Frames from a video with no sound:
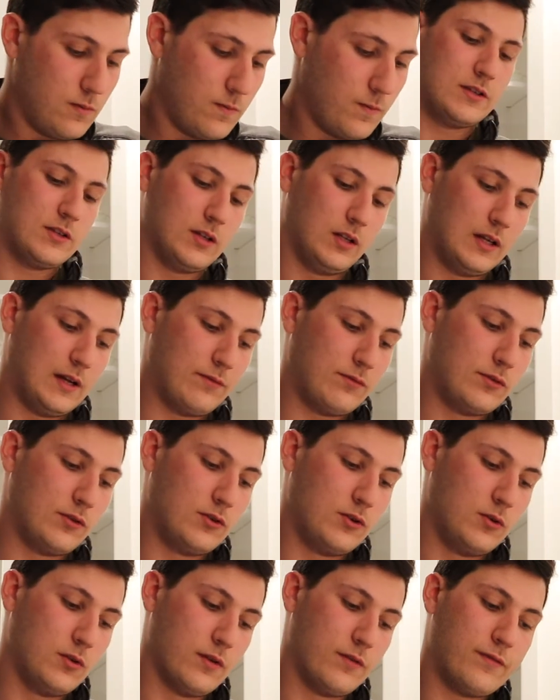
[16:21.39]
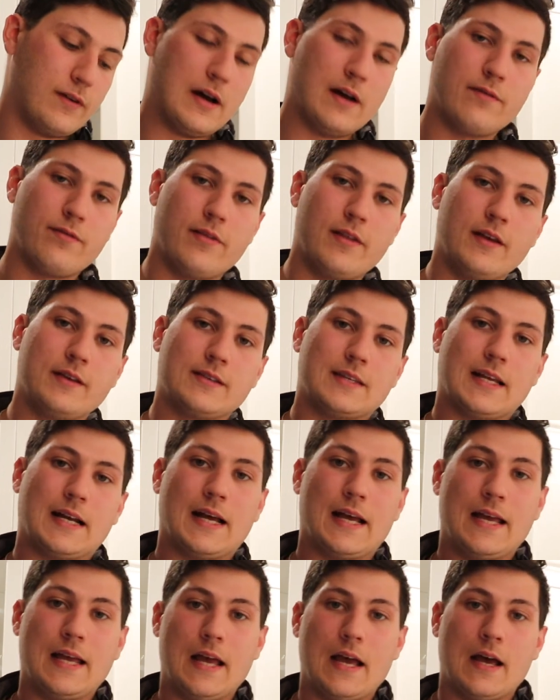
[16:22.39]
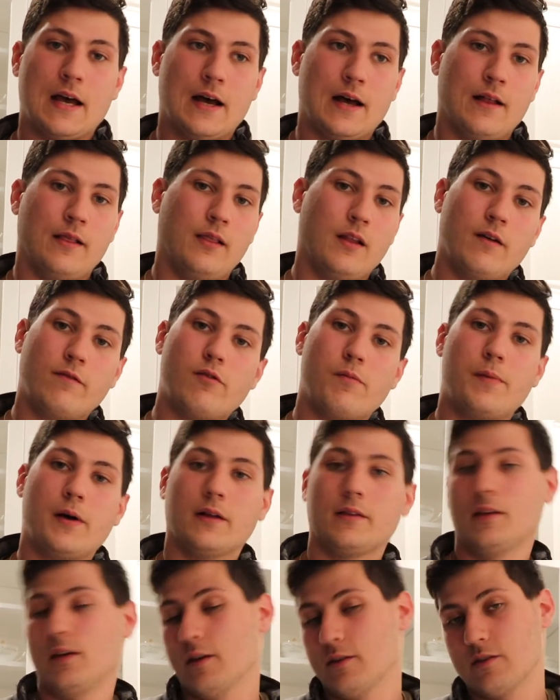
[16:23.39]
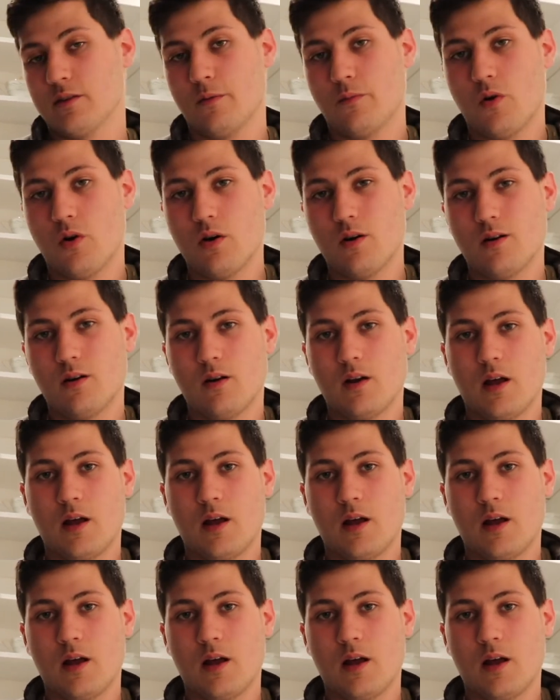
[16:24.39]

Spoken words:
Still have to do the 5 things that I love about the Aston Martin